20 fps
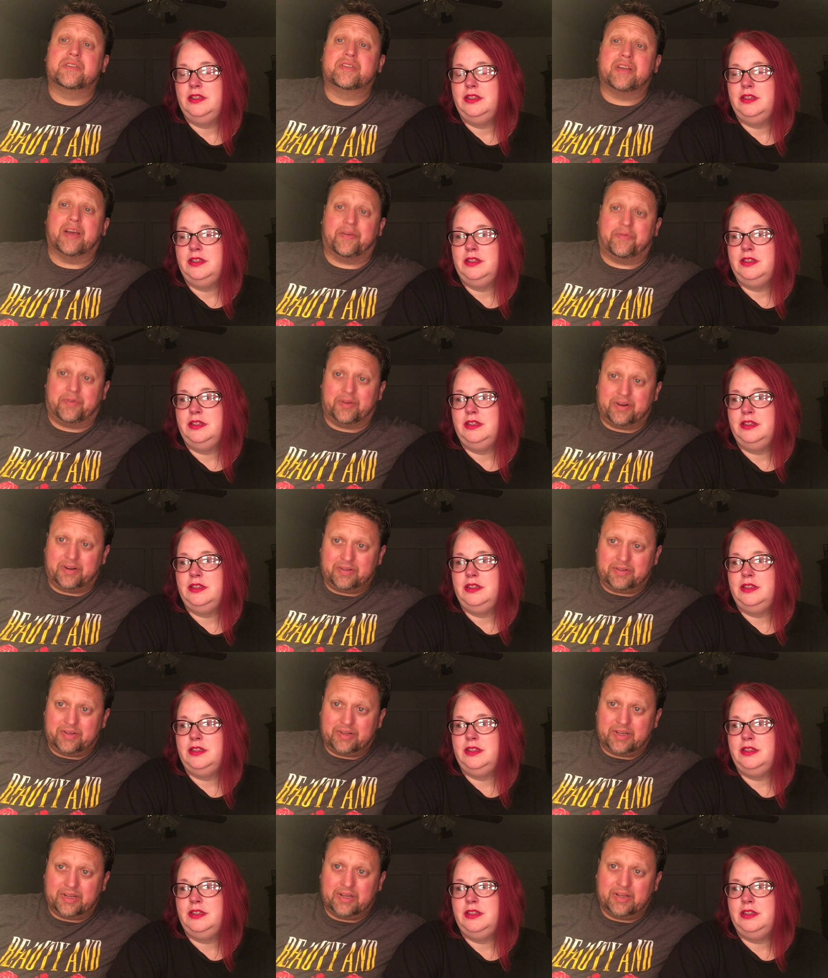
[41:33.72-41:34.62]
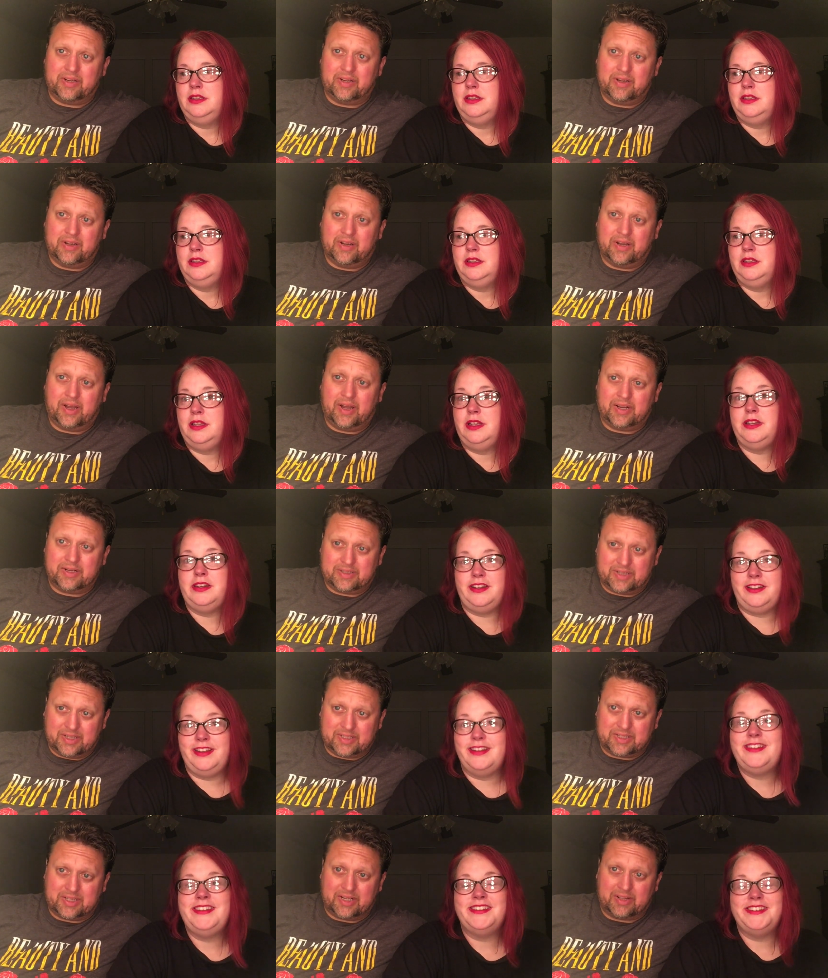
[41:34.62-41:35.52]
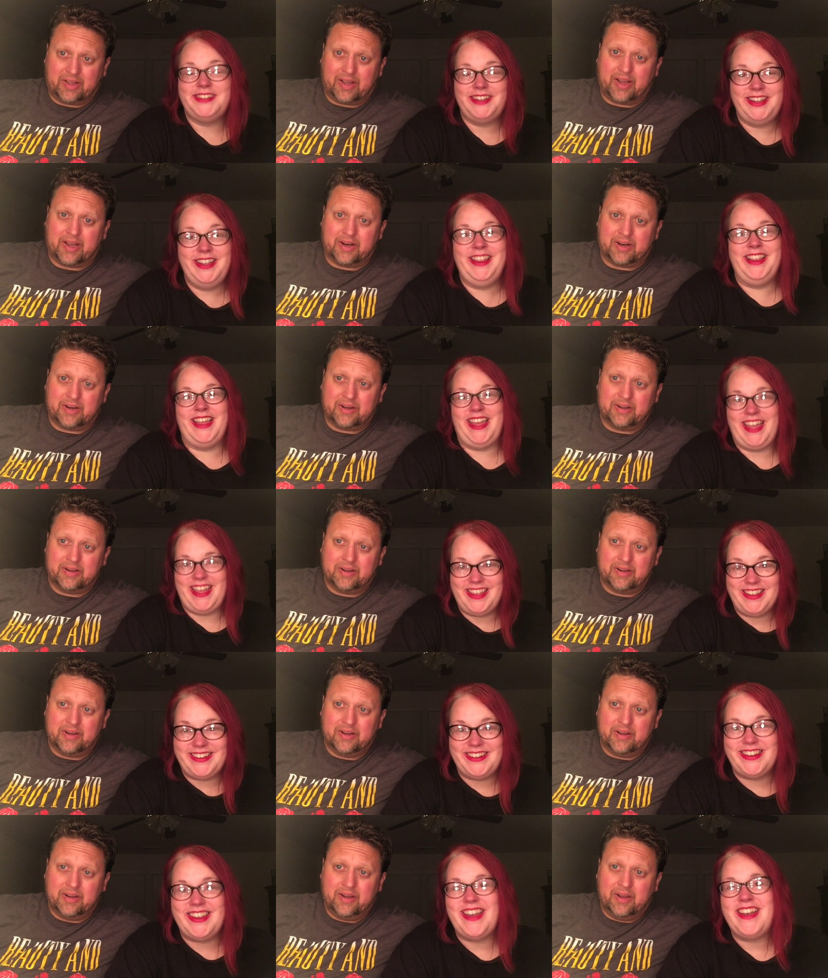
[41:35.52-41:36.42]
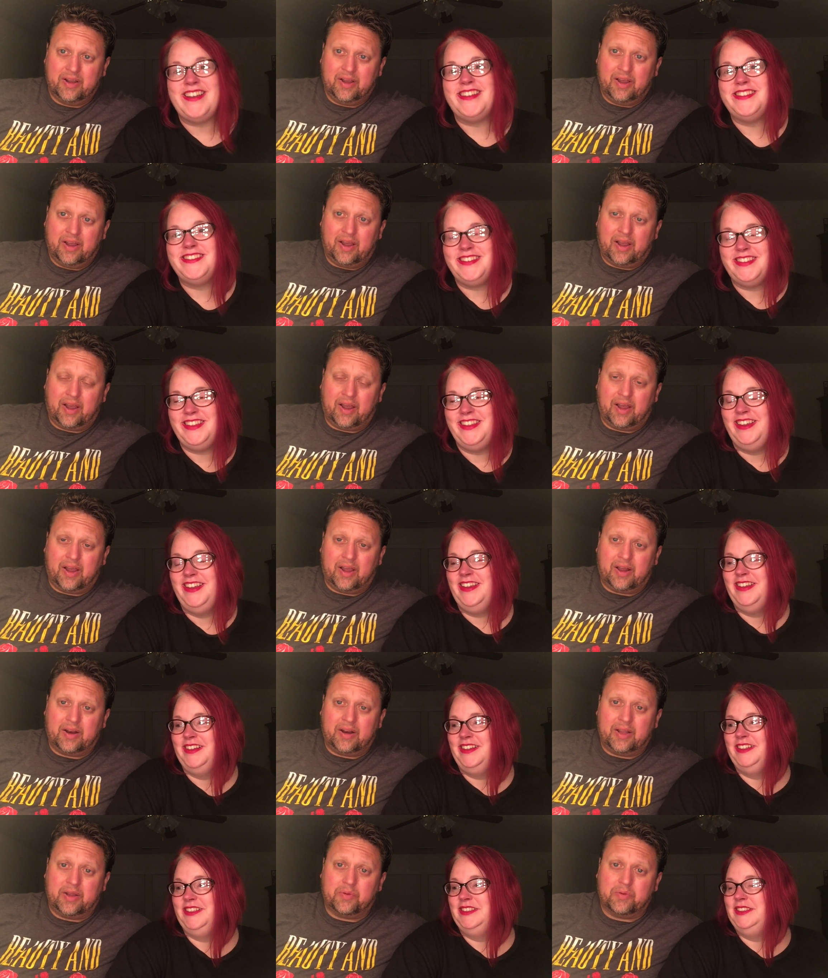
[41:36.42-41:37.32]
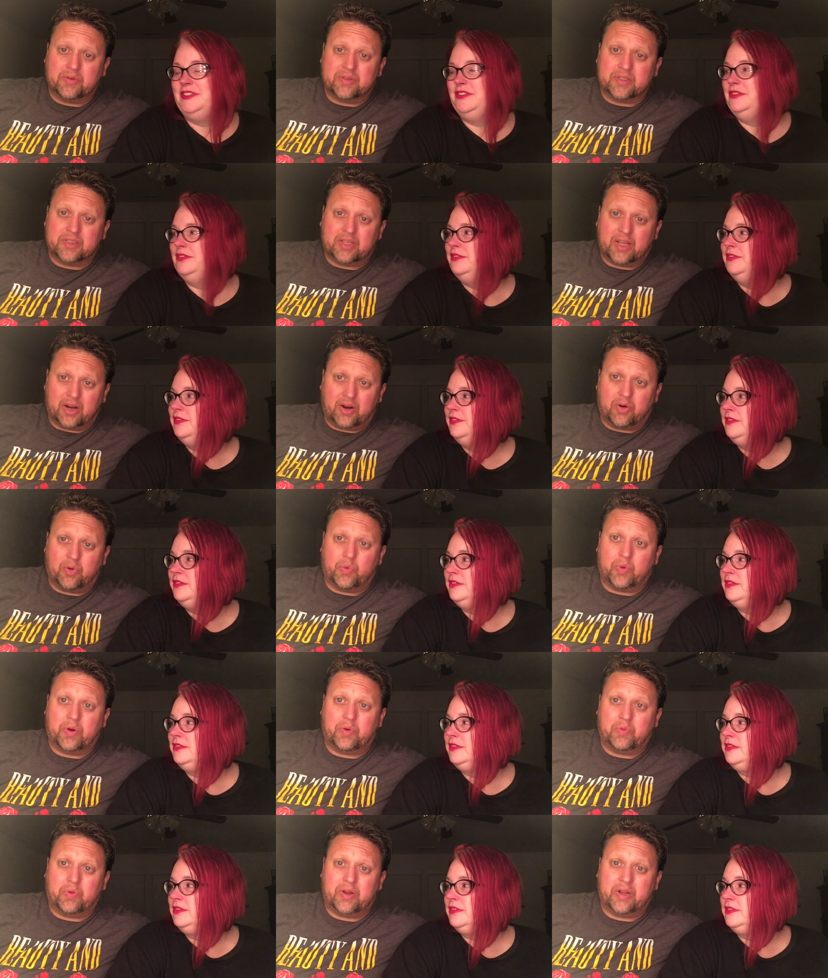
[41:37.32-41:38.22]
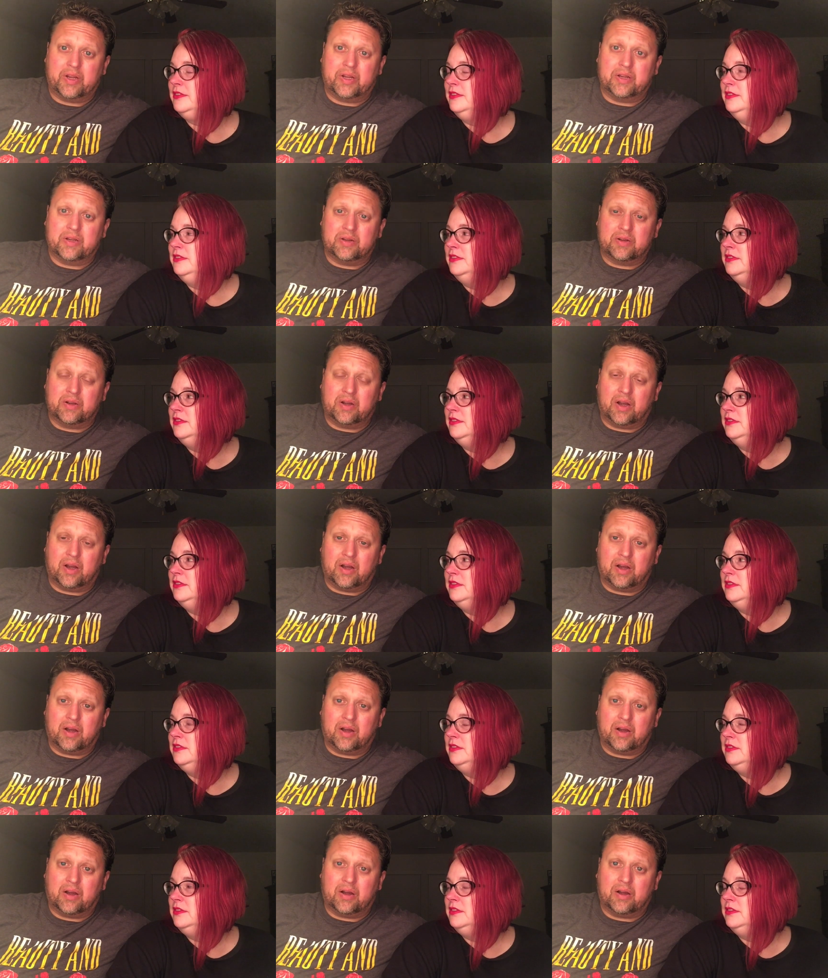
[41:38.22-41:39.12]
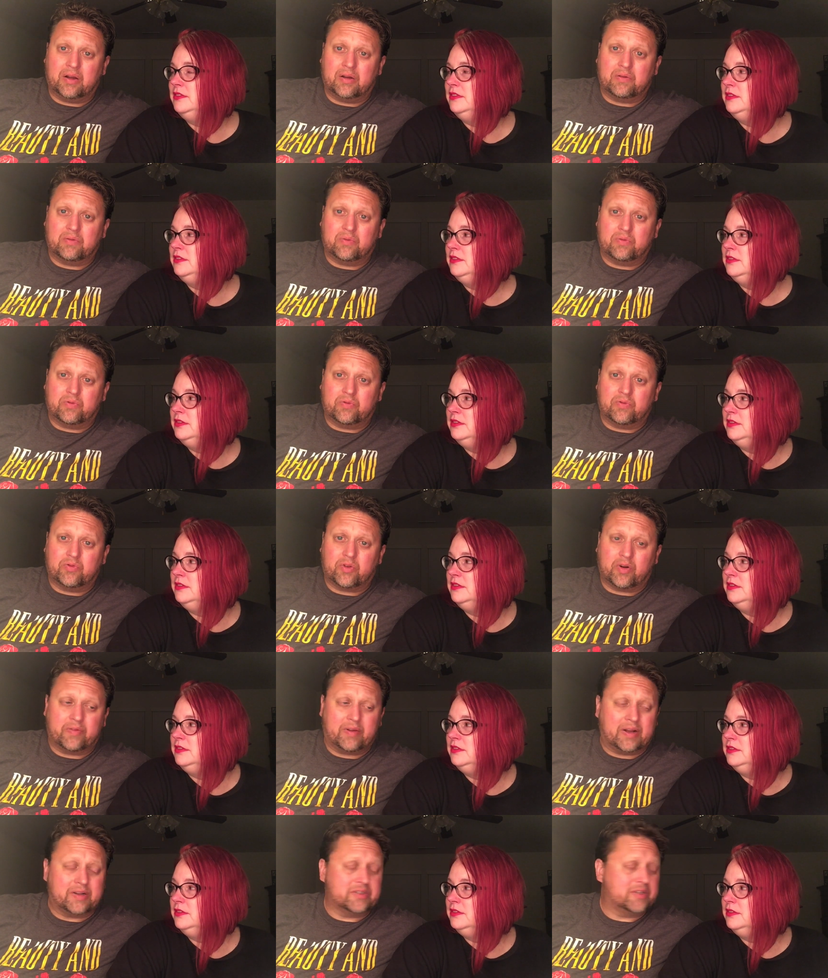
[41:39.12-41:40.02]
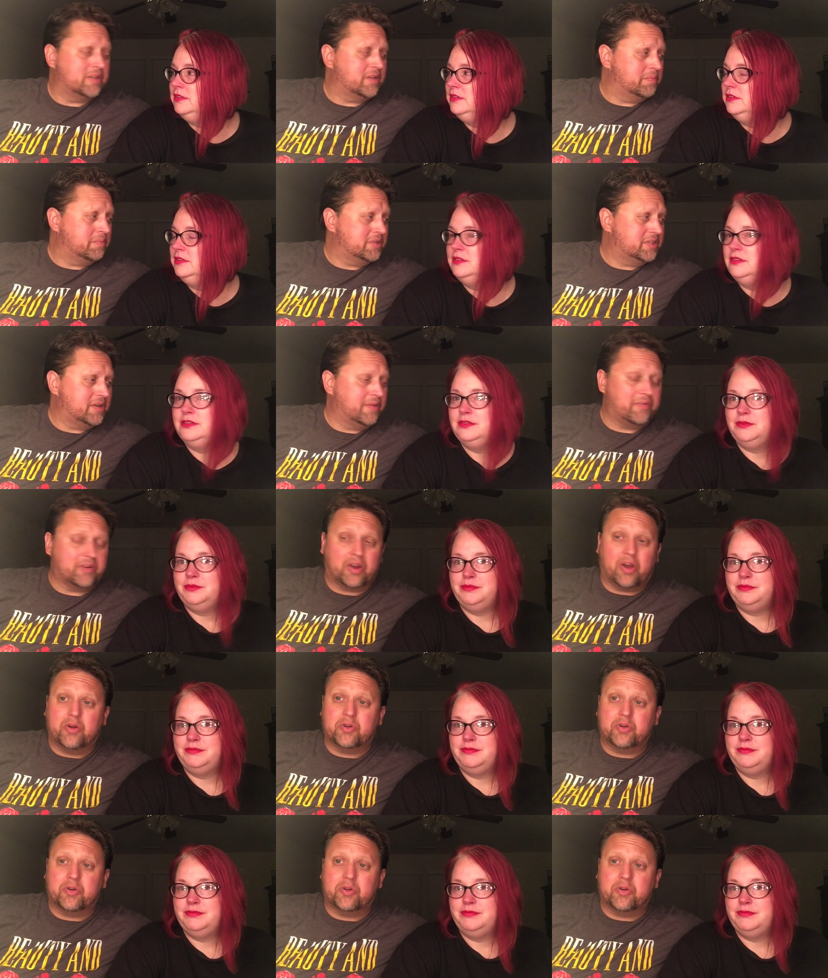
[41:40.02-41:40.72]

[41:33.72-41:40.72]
Speaker 1: definitely
Speaker 2: in at Disneyland. Disneyland, yes.
Speaker 1: And he was there when we uh, drove out to the Pacific